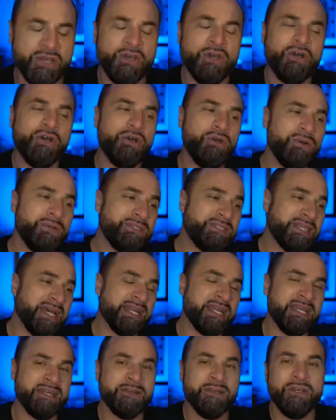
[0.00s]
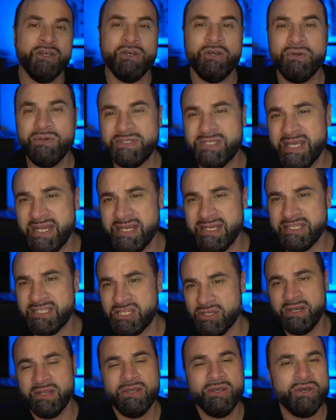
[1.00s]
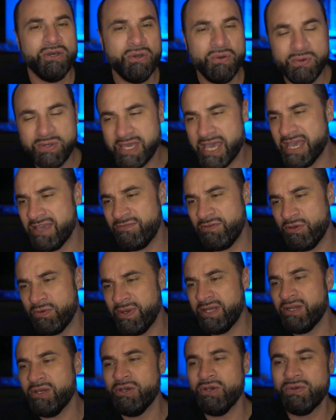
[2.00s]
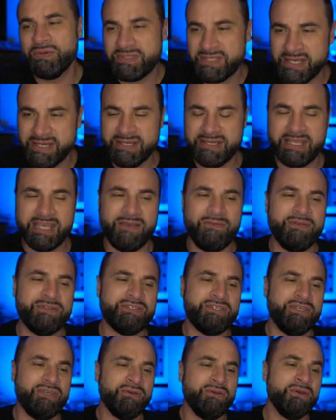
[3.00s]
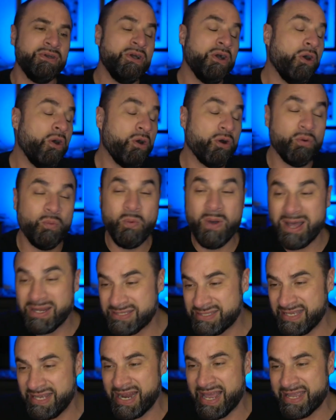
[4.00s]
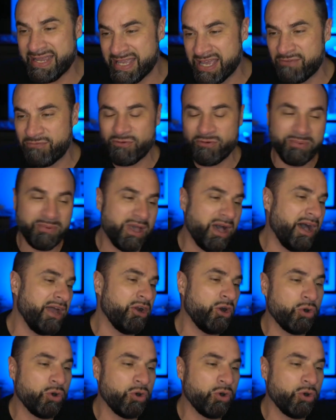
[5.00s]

Who done it? Who didn't do it? Who gave you it? Who didn't give it to you? Or what did I get from God?